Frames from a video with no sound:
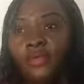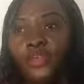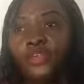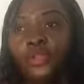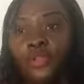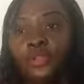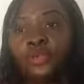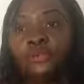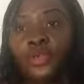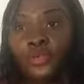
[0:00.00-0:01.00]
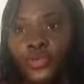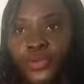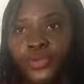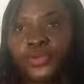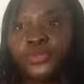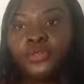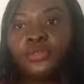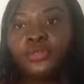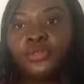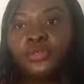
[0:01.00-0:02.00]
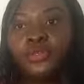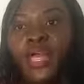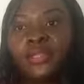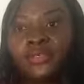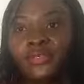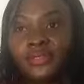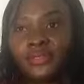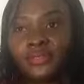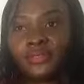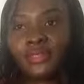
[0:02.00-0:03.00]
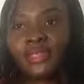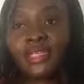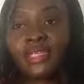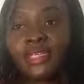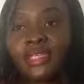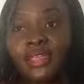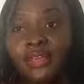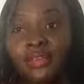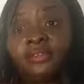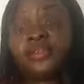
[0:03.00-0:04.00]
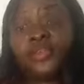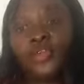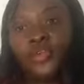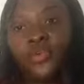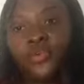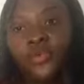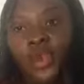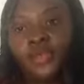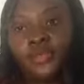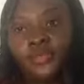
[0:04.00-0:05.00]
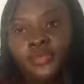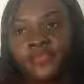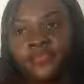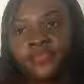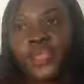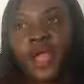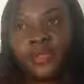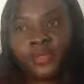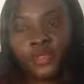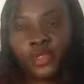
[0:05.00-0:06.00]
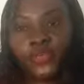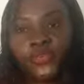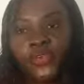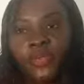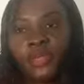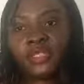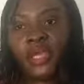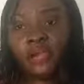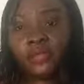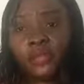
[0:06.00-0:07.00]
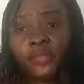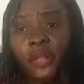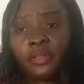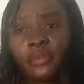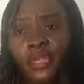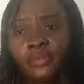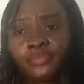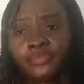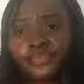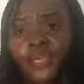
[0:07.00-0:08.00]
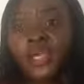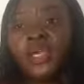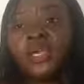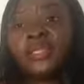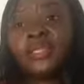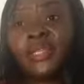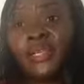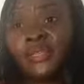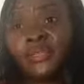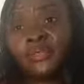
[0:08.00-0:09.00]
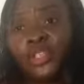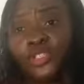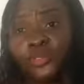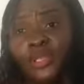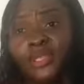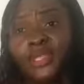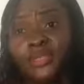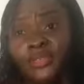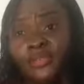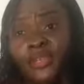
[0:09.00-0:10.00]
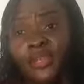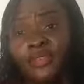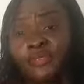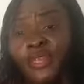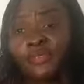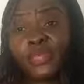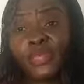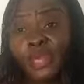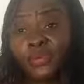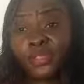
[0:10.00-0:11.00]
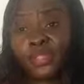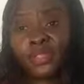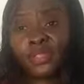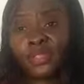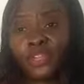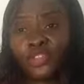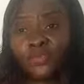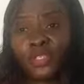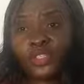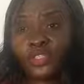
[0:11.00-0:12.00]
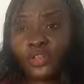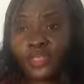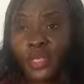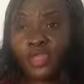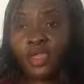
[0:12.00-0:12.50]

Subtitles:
You cannot be abused, and it's against your human rights, and it's not good for your mental health and well-being. So ladies and gentlemen, this evening I've been Musawo Justine Nakimuli Kigozi